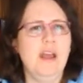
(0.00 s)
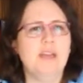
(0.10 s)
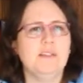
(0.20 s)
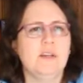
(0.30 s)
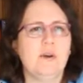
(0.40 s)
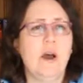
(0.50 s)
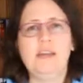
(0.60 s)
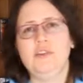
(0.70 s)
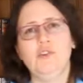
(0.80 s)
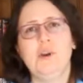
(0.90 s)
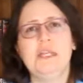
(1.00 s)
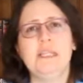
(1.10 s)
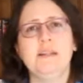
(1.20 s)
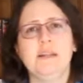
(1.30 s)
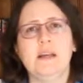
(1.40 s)
So I enjoyed
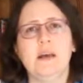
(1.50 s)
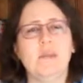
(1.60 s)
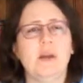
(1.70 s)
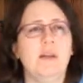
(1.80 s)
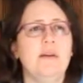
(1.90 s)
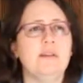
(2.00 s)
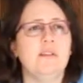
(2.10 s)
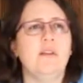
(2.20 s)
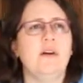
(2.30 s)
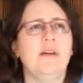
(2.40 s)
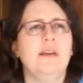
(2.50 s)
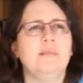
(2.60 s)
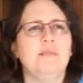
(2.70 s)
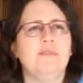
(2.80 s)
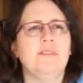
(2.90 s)
it, I learnt a lot, it
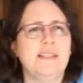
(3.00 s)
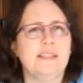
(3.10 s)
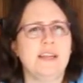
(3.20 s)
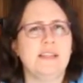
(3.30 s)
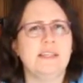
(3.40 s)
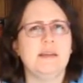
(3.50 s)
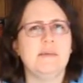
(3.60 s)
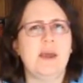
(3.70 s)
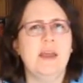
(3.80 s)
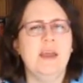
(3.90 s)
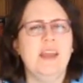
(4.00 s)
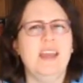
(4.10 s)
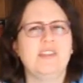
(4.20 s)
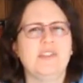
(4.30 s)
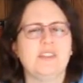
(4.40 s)
was fascinating, but
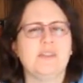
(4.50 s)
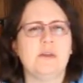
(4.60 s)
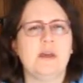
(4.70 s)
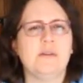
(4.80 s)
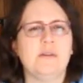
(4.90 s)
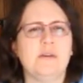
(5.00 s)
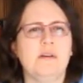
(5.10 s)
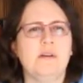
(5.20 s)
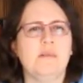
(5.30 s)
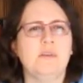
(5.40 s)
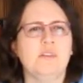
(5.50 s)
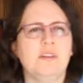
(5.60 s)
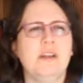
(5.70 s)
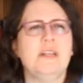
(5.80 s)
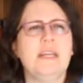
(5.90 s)
it just
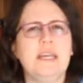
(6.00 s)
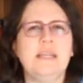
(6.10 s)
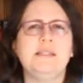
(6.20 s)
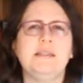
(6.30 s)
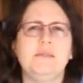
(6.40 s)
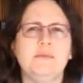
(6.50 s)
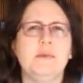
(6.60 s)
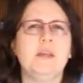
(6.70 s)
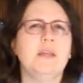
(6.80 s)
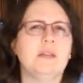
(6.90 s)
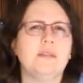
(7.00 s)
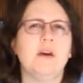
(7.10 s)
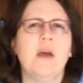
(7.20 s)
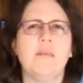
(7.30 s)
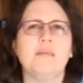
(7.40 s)
wasn't an easy read at
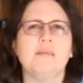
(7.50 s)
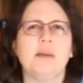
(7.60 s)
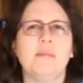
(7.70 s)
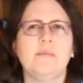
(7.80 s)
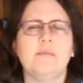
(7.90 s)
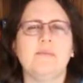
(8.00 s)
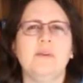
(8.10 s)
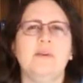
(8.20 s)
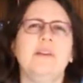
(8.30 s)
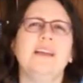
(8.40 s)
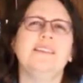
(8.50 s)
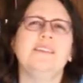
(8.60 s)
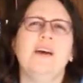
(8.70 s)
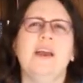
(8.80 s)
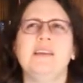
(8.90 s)
times, you know, late
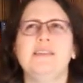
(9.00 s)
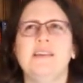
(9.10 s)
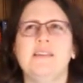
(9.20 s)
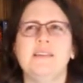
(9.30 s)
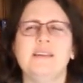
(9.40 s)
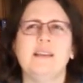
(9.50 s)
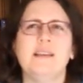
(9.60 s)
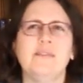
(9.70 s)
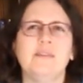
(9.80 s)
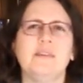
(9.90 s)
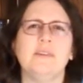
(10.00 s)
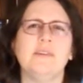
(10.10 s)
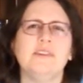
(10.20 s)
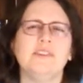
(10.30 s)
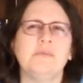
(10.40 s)
at night, 10:30, 11,
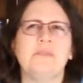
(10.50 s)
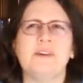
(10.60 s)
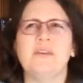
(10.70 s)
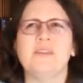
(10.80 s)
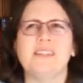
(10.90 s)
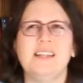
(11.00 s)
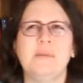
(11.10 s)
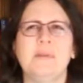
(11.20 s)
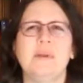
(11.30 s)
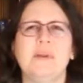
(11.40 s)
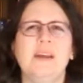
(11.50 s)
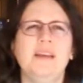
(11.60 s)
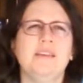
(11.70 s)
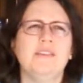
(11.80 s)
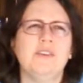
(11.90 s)
just before I go to sleep, and
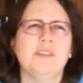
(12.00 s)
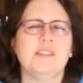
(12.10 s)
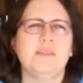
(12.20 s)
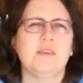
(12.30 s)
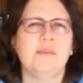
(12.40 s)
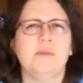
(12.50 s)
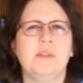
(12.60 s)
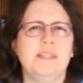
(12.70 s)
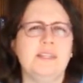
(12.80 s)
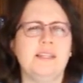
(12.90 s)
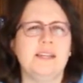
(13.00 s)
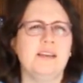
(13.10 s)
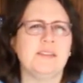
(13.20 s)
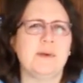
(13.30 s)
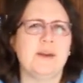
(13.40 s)
trying to slog through all these
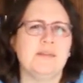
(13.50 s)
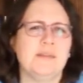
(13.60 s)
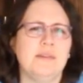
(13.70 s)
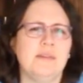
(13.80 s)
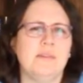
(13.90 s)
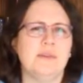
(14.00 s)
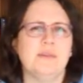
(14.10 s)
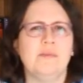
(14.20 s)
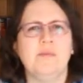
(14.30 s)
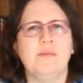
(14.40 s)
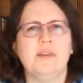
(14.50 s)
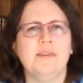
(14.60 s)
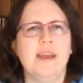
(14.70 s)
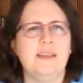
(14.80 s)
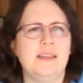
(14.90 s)
details about what
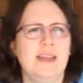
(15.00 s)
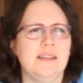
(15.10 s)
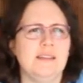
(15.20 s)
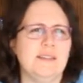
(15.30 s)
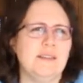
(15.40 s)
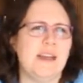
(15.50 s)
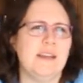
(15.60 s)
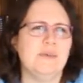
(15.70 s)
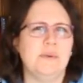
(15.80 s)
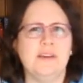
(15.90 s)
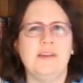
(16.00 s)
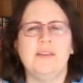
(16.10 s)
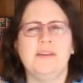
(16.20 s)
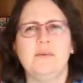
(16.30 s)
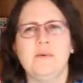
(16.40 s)
one essayist said, what
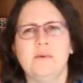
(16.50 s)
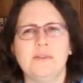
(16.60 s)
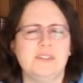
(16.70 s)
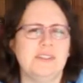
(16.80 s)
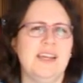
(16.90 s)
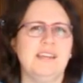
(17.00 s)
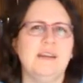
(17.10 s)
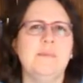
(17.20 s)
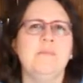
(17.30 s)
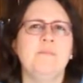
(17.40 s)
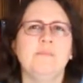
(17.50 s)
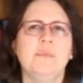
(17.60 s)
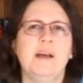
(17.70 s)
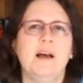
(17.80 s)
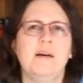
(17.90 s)
another author said,
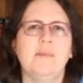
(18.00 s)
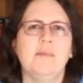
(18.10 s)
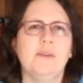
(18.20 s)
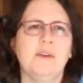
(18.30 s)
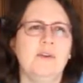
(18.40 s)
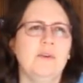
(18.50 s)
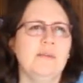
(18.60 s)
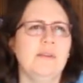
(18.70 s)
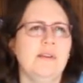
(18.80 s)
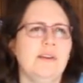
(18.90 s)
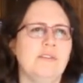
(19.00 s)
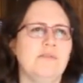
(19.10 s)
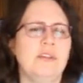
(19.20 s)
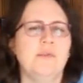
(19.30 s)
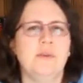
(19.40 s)
who
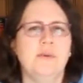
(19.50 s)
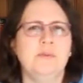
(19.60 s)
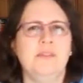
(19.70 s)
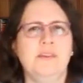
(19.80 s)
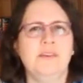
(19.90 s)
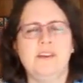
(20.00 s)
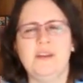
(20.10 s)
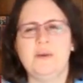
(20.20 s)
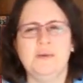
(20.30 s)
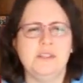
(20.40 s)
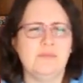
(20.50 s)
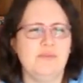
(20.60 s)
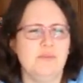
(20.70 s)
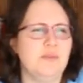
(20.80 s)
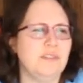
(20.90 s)
agreed with whose theory, who
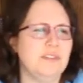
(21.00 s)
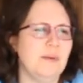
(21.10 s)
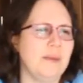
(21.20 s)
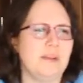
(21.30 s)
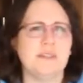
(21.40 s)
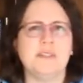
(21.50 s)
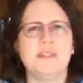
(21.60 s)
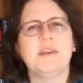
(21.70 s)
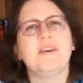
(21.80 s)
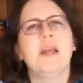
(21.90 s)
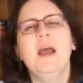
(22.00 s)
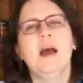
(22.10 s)
disproved someone else's theory.